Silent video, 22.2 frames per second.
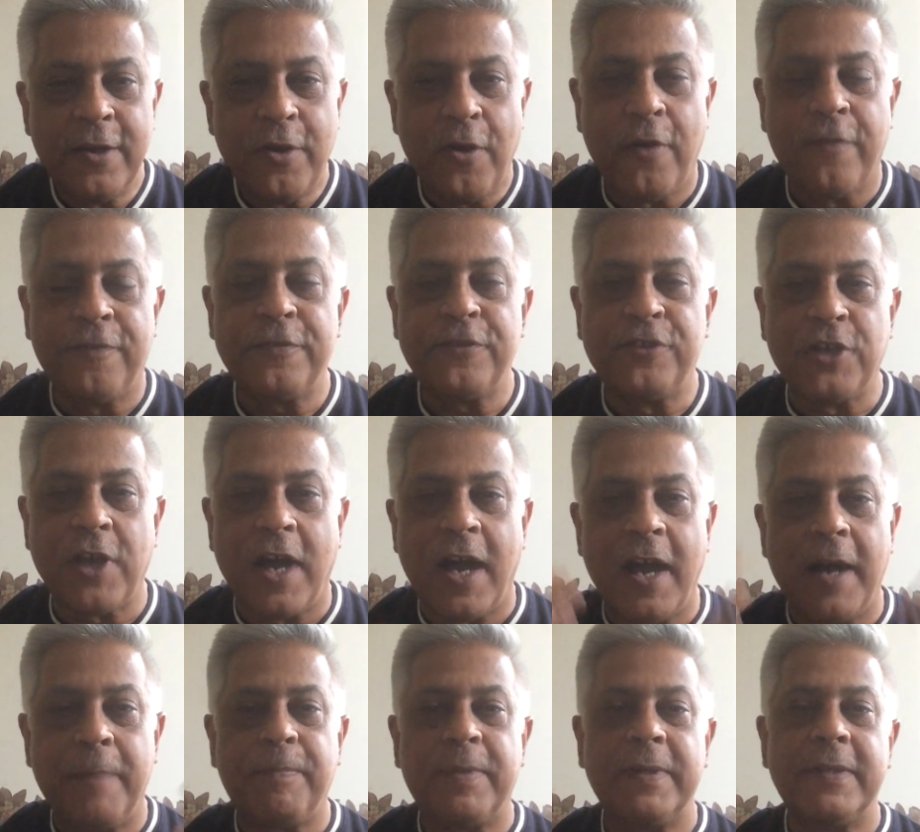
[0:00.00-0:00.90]
of
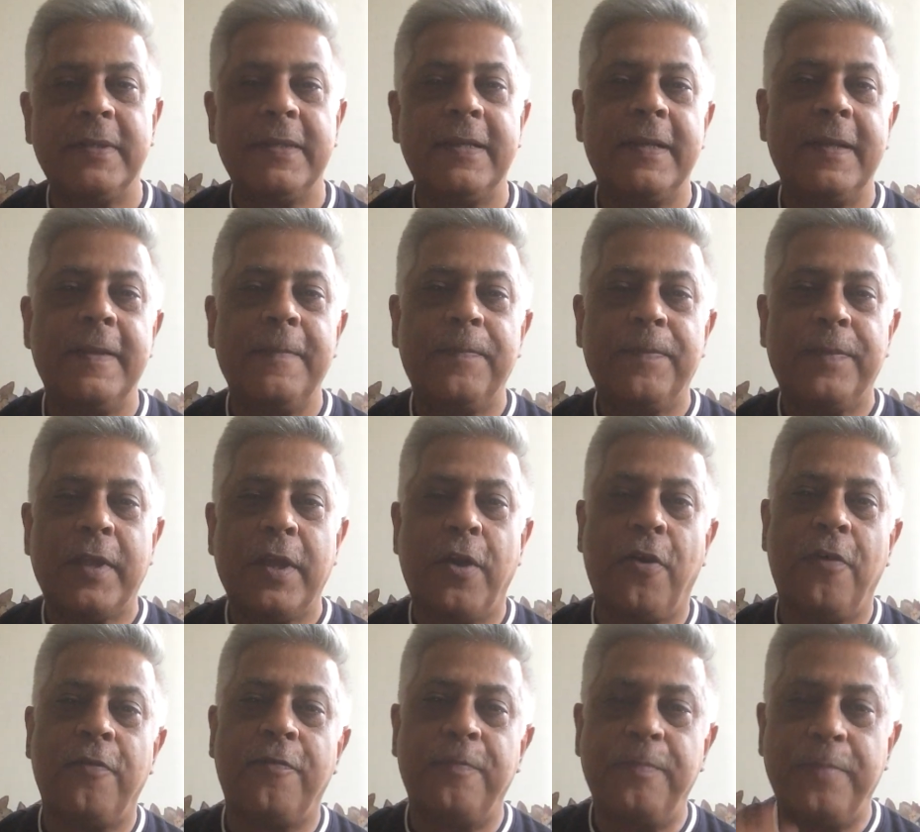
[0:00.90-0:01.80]
Jap,
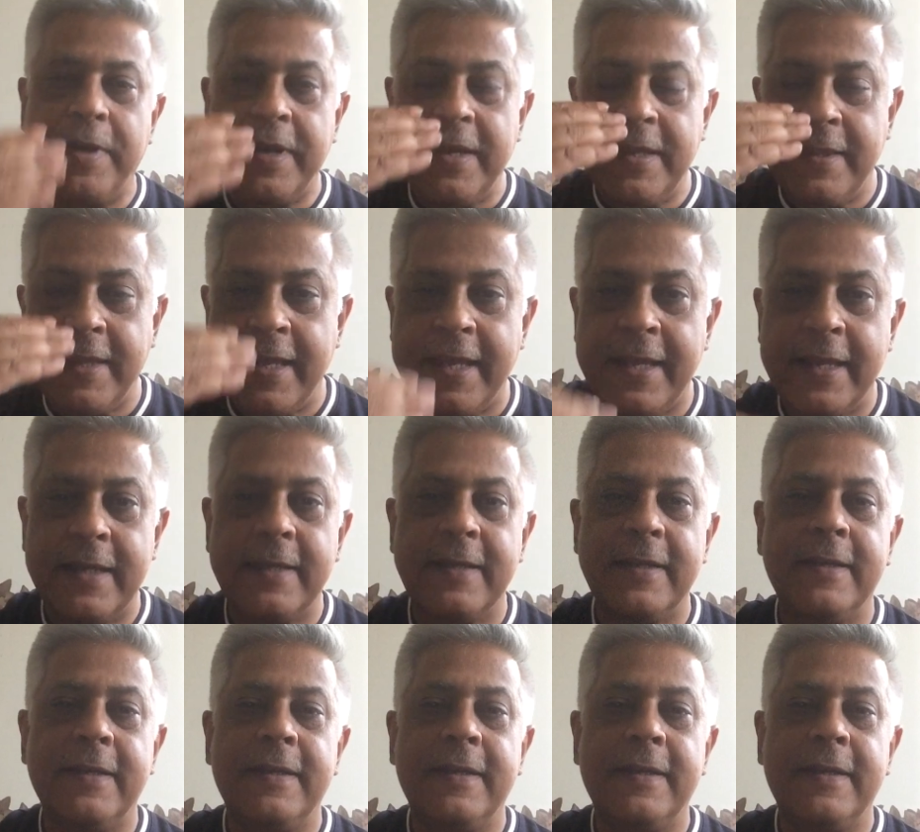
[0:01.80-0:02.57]
of breathing,